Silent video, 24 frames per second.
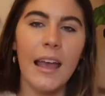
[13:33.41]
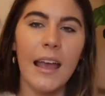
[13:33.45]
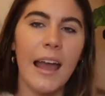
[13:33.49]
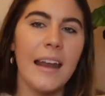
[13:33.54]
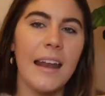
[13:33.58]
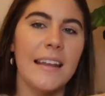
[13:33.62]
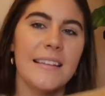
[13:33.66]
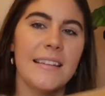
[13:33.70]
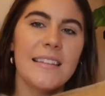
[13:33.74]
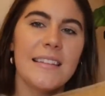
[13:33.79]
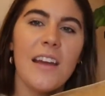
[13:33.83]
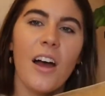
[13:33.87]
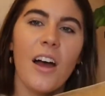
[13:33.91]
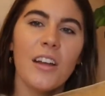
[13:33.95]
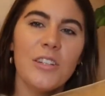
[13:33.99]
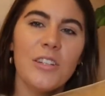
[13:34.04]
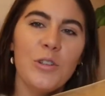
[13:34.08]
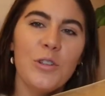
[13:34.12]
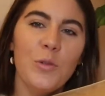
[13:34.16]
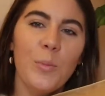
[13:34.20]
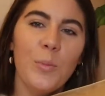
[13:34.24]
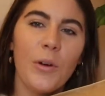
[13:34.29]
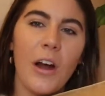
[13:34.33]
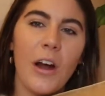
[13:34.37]
And it's not
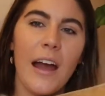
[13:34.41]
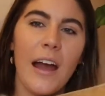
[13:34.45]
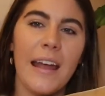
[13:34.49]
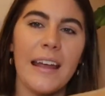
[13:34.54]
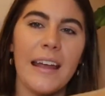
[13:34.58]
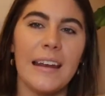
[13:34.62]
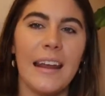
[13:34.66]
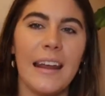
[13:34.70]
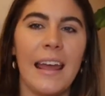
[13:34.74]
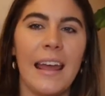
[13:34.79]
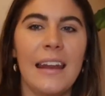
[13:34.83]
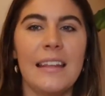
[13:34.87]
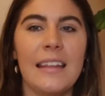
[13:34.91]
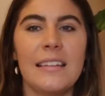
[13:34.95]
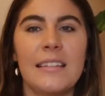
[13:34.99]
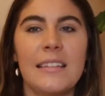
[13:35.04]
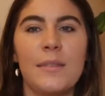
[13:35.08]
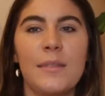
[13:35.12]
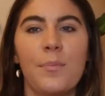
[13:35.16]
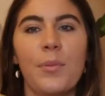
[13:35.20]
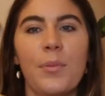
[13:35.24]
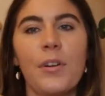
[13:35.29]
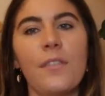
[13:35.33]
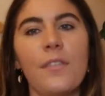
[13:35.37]
too bright, and it's
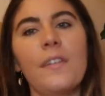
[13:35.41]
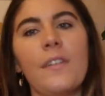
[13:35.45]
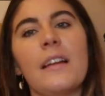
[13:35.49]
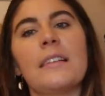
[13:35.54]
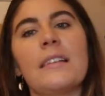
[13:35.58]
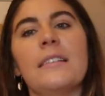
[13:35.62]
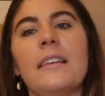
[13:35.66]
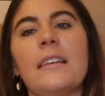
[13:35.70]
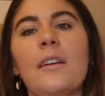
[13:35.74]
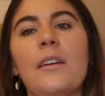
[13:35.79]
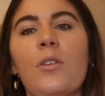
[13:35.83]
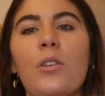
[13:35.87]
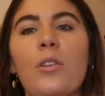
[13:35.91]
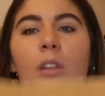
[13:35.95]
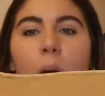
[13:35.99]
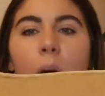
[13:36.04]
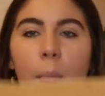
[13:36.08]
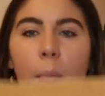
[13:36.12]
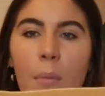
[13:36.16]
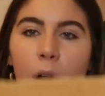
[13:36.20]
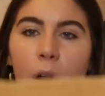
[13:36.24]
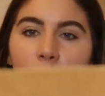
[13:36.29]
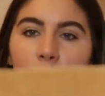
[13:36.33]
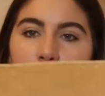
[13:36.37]
the perfect little
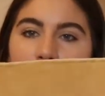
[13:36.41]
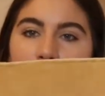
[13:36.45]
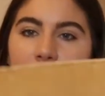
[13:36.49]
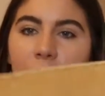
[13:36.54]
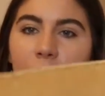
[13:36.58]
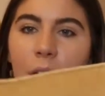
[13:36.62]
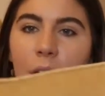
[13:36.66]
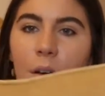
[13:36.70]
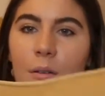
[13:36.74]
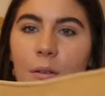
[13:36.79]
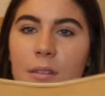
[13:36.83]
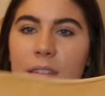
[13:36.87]
lumbar pillow.